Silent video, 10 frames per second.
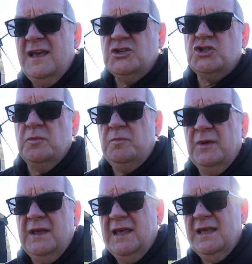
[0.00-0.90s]
it should
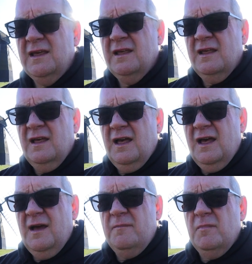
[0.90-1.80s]
be
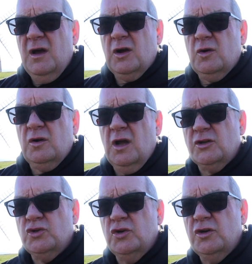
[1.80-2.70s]
a
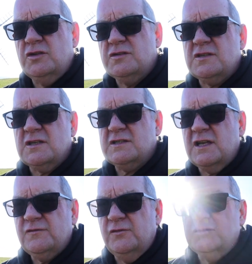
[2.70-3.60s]
good
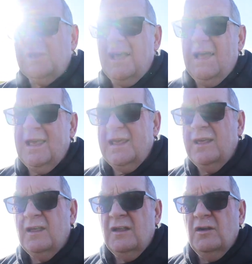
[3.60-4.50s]
successful day
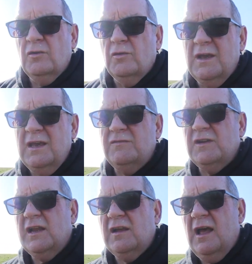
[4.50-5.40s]
or
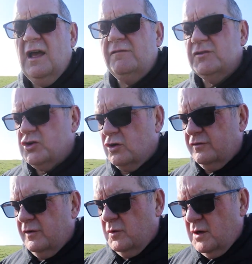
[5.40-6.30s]
evening
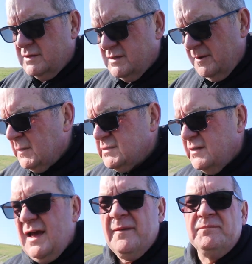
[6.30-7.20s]
photography wise. So
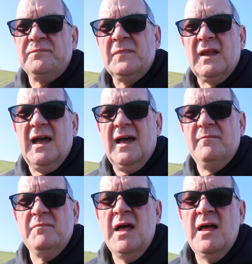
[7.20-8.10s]
yeah,
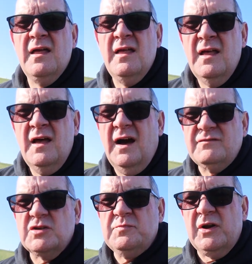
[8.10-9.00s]
I've
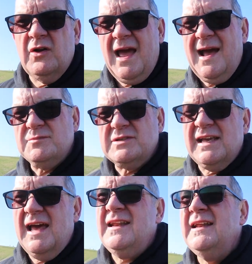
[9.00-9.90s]
just been on Haps
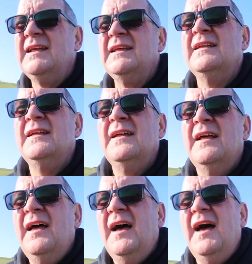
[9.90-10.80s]

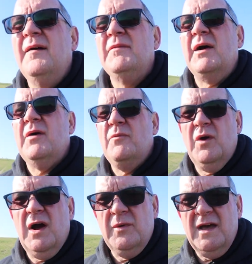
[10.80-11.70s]
again. That went
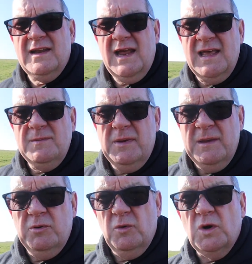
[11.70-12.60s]
well. We had 8
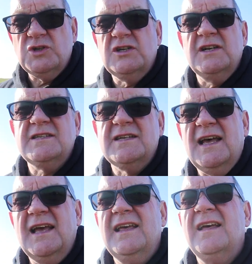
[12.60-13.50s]
people watching it
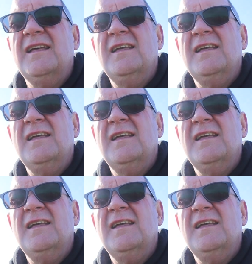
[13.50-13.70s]
today.